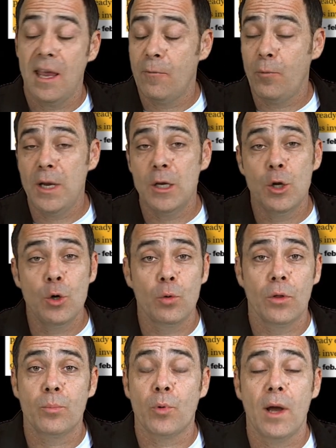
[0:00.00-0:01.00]
If we knew
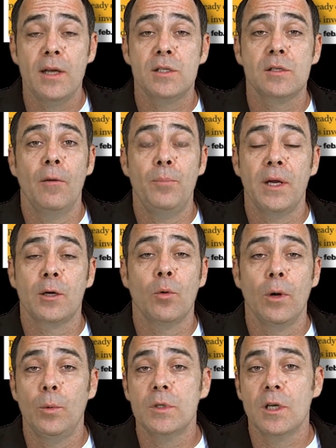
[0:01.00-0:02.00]
the price of
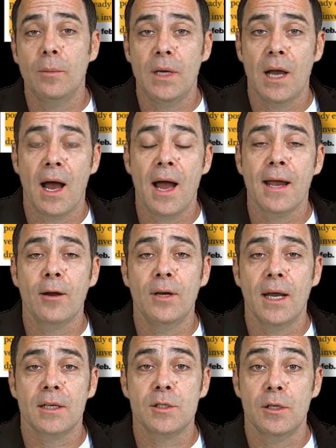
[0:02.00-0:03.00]
Bitcoin was going to be higher
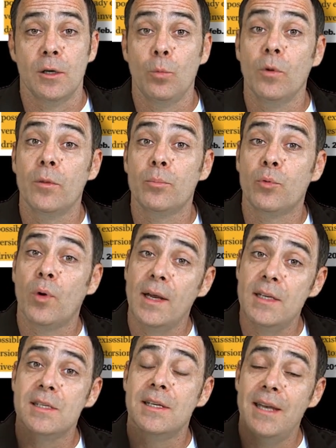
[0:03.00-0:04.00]
next year, well, the
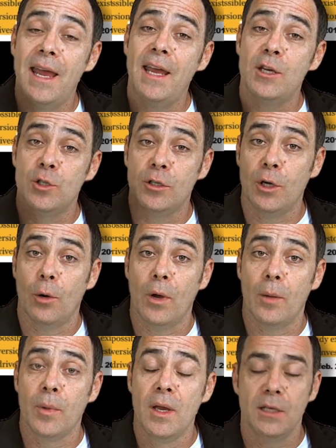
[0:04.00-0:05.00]
price today should go
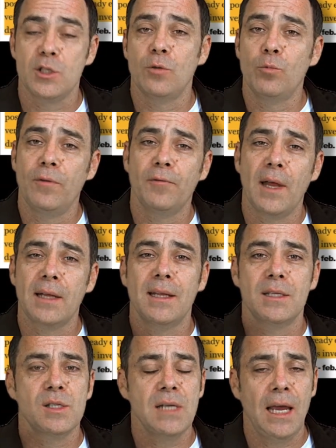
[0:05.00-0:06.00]
up. It should reflect
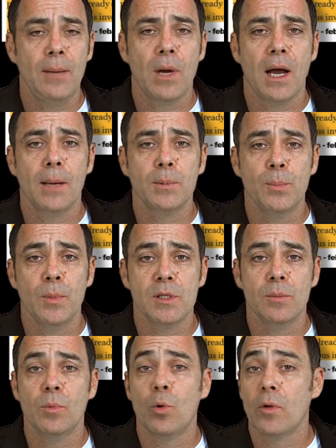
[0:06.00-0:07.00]
that same
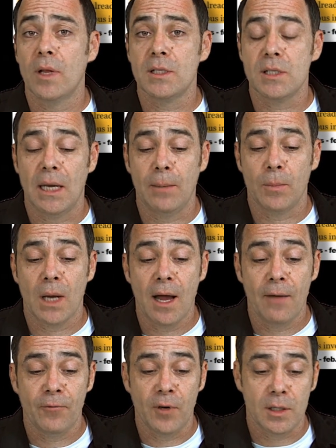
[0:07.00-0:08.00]
optimism or that same
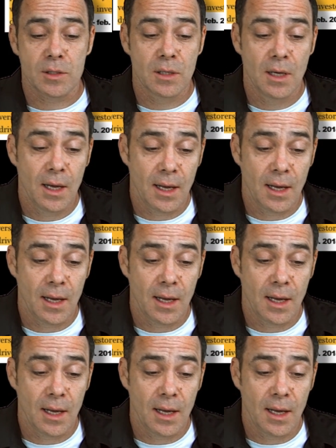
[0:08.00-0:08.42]
confidence.